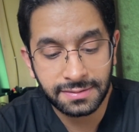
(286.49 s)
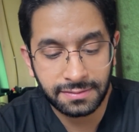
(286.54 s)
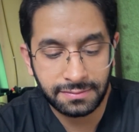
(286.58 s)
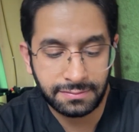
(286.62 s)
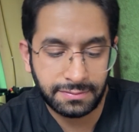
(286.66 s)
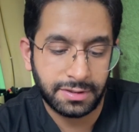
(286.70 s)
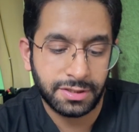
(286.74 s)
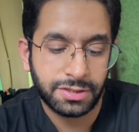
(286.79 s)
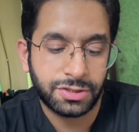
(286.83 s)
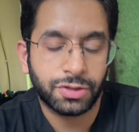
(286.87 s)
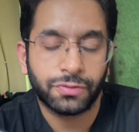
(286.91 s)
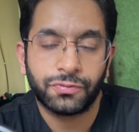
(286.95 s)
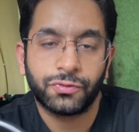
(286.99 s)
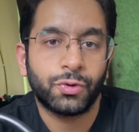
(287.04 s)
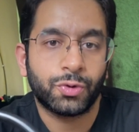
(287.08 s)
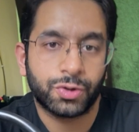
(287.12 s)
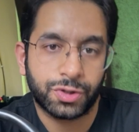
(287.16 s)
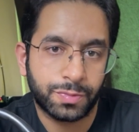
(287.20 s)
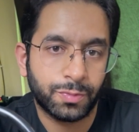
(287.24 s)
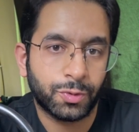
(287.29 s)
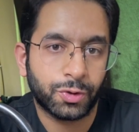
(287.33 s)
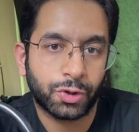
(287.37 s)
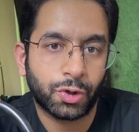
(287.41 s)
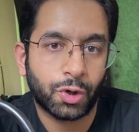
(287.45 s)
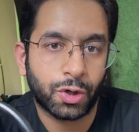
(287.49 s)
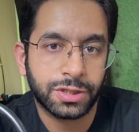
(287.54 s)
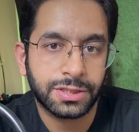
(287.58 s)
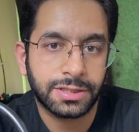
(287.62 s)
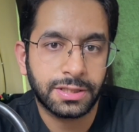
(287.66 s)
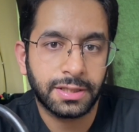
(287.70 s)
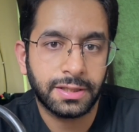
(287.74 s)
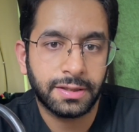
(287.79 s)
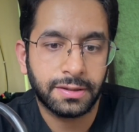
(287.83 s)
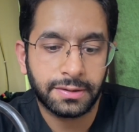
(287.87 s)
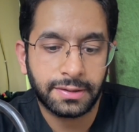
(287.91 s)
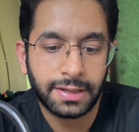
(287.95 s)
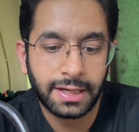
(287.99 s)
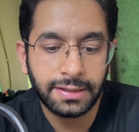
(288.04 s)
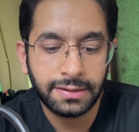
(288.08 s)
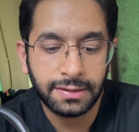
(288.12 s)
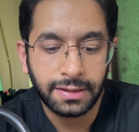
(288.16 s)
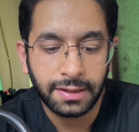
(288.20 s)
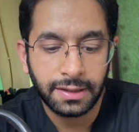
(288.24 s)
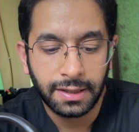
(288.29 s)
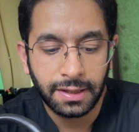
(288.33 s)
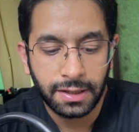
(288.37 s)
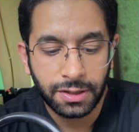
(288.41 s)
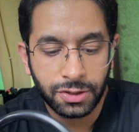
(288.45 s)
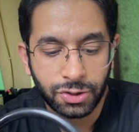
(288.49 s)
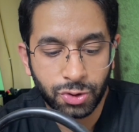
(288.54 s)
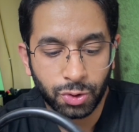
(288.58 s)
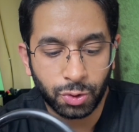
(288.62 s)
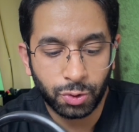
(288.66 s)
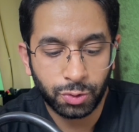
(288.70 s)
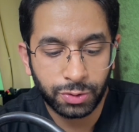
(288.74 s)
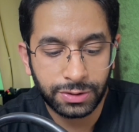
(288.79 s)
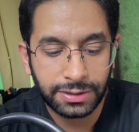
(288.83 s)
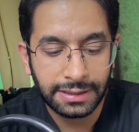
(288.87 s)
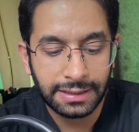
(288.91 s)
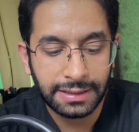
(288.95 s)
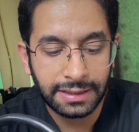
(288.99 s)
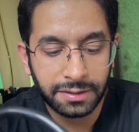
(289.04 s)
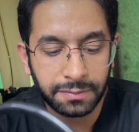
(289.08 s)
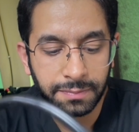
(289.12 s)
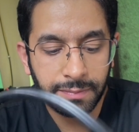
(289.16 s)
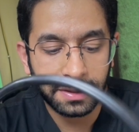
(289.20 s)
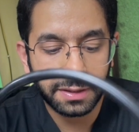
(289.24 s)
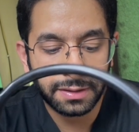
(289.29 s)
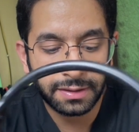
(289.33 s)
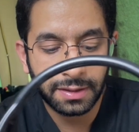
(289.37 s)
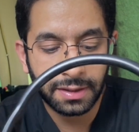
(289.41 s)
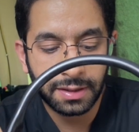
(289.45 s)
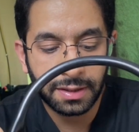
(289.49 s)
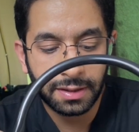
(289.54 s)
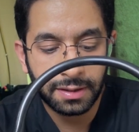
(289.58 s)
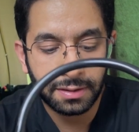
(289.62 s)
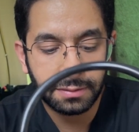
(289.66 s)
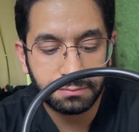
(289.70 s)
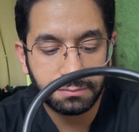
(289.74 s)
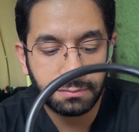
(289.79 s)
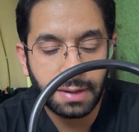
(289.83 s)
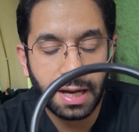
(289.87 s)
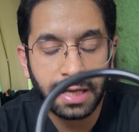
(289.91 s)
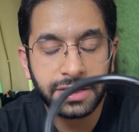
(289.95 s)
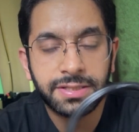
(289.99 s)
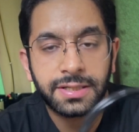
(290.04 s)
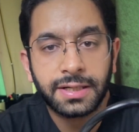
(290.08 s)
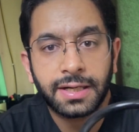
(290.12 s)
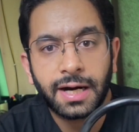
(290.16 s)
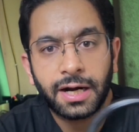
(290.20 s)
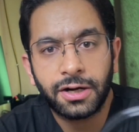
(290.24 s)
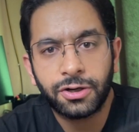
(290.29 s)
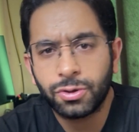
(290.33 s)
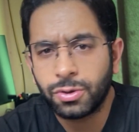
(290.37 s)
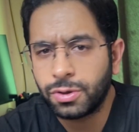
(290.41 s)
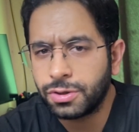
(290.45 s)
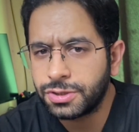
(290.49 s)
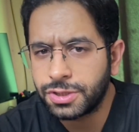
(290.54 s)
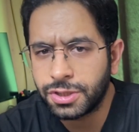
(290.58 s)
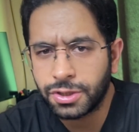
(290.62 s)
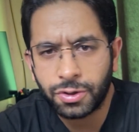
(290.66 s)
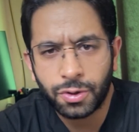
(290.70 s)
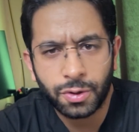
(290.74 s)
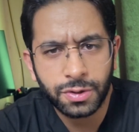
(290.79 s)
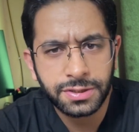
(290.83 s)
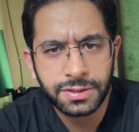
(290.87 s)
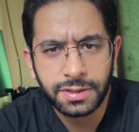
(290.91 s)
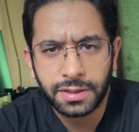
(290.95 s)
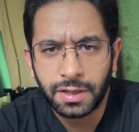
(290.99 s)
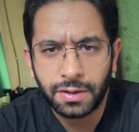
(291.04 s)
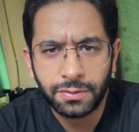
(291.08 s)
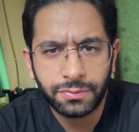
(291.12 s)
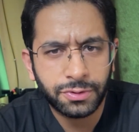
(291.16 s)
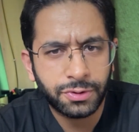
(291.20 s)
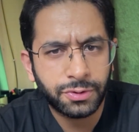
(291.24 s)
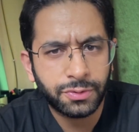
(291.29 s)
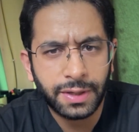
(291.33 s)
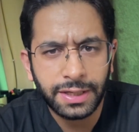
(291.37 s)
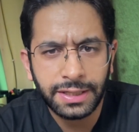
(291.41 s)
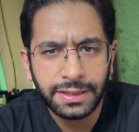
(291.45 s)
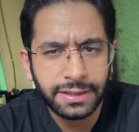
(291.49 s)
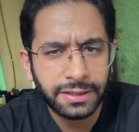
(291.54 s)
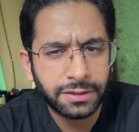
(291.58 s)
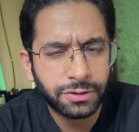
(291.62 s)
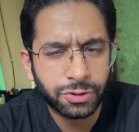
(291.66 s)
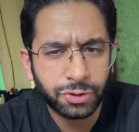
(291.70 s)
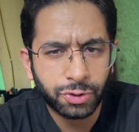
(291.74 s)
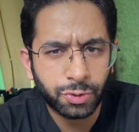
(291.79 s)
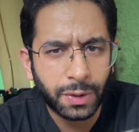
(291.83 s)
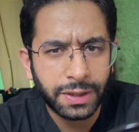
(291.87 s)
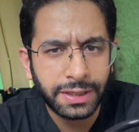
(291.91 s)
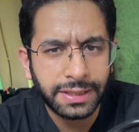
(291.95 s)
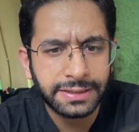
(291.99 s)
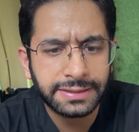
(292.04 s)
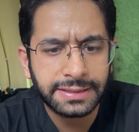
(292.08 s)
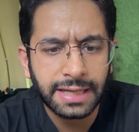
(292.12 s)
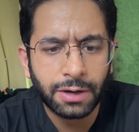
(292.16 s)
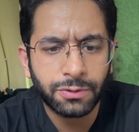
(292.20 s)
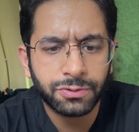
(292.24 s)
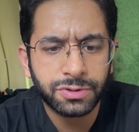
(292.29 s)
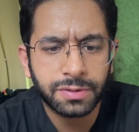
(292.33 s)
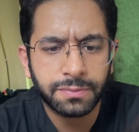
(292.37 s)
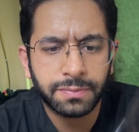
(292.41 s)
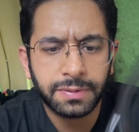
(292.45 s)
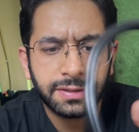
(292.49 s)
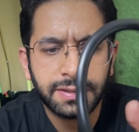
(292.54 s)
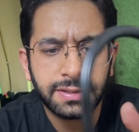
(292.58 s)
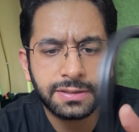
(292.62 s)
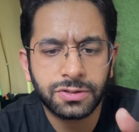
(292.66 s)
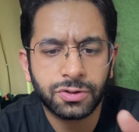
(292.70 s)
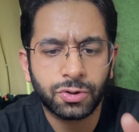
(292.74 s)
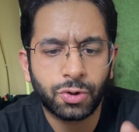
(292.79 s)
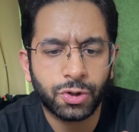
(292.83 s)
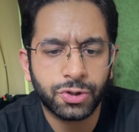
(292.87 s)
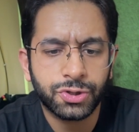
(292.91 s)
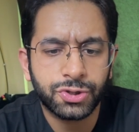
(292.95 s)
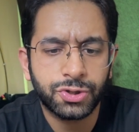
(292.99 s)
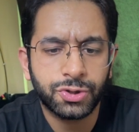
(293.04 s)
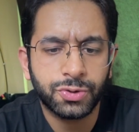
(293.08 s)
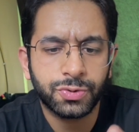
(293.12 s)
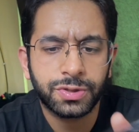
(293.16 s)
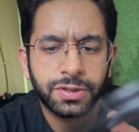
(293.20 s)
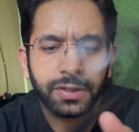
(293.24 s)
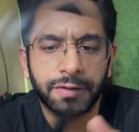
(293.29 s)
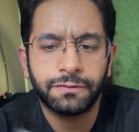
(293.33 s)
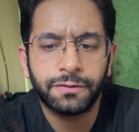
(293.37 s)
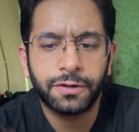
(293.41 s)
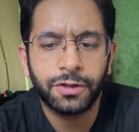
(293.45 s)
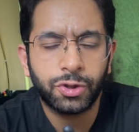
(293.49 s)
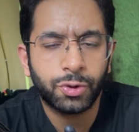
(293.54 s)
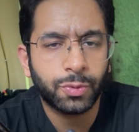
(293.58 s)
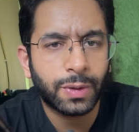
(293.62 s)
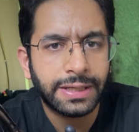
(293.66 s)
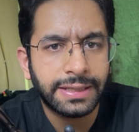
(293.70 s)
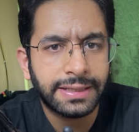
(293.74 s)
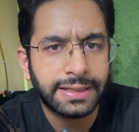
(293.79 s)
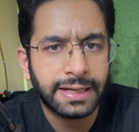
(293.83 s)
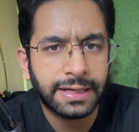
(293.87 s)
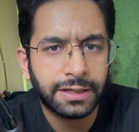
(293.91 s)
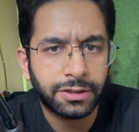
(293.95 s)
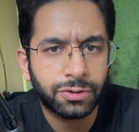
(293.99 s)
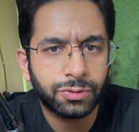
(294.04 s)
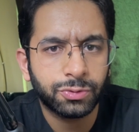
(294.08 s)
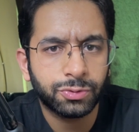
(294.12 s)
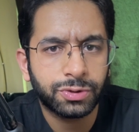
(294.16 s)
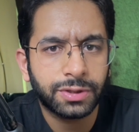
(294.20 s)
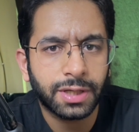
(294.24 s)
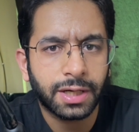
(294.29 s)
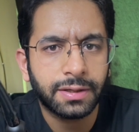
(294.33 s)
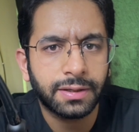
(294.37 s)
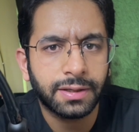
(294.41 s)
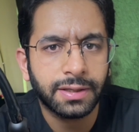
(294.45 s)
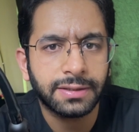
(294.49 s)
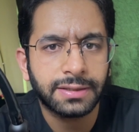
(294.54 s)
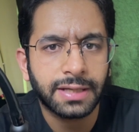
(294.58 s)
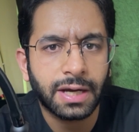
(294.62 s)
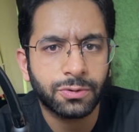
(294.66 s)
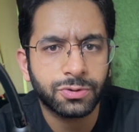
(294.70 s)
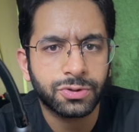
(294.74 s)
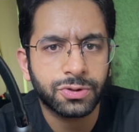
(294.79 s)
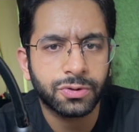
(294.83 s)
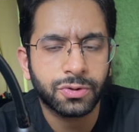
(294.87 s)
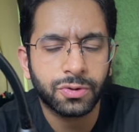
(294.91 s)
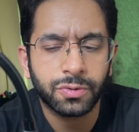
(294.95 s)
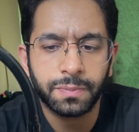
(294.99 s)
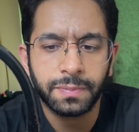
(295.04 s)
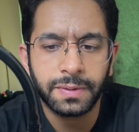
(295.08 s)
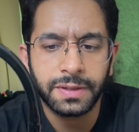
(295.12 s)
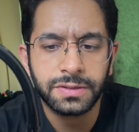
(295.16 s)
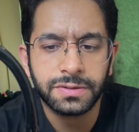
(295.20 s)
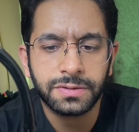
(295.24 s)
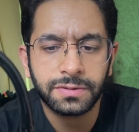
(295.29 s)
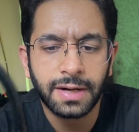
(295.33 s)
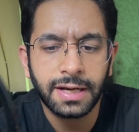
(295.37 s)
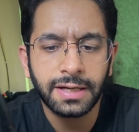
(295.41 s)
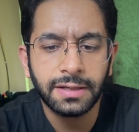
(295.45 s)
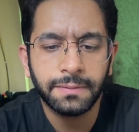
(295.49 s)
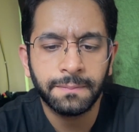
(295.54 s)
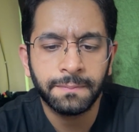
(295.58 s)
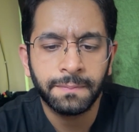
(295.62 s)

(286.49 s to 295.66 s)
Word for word: it's of course more costly, right? So the Littmann Master Cardiology costs around 18,000 to 20,000, but this costs you somewhere 28,000 to 30,000 rupees, right?